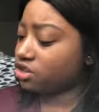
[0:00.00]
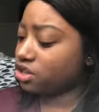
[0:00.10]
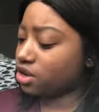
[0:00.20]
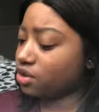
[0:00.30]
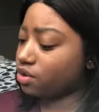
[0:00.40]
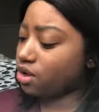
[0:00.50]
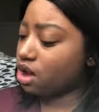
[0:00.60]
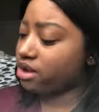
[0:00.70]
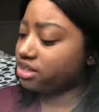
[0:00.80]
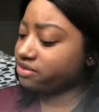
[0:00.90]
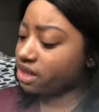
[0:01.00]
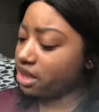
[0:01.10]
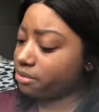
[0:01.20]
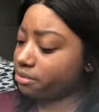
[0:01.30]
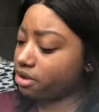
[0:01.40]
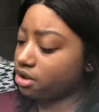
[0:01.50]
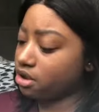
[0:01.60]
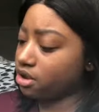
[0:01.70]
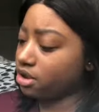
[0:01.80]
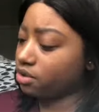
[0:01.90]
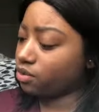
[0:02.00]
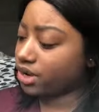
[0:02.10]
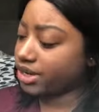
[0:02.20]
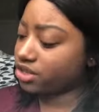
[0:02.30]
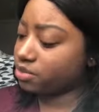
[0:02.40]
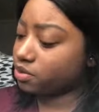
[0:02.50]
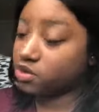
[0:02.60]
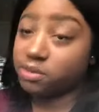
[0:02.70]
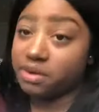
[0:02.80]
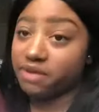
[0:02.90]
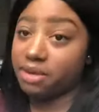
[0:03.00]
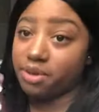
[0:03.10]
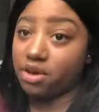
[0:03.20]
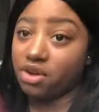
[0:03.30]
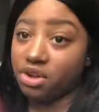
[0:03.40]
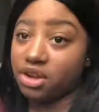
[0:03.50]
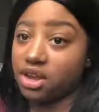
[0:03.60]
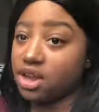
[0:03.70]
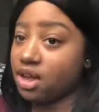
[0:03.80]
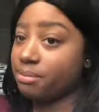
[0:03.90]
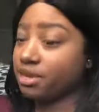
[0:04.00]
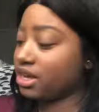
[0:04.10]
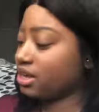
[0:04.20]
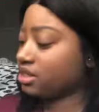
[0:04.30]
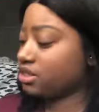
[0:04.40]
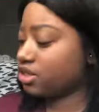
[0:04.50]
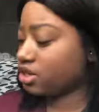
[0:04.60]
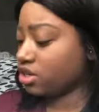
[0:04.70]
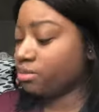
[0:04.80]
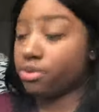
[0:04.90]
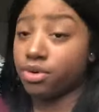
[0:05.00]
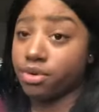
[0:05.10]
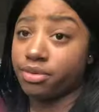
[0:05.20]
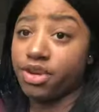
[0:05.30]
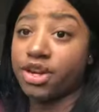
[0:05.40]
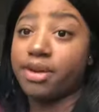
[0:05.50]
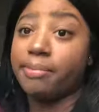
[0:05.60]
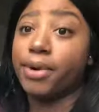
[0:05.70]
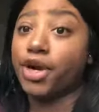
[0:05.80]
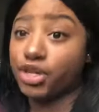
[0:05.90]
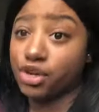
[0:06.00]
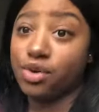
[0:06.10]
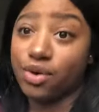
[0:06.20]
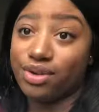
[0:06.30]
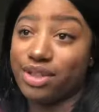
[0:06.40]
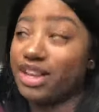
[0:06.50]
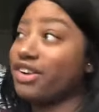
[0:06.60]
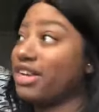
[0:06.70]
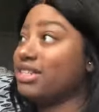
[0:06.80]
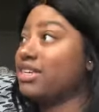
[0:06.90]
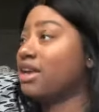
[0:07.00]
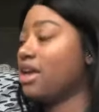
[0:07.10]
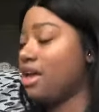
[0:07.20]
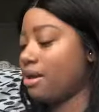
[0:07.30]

So always vape on what you're supposed to be vaping on, because you're gonna burn your coil like crazy.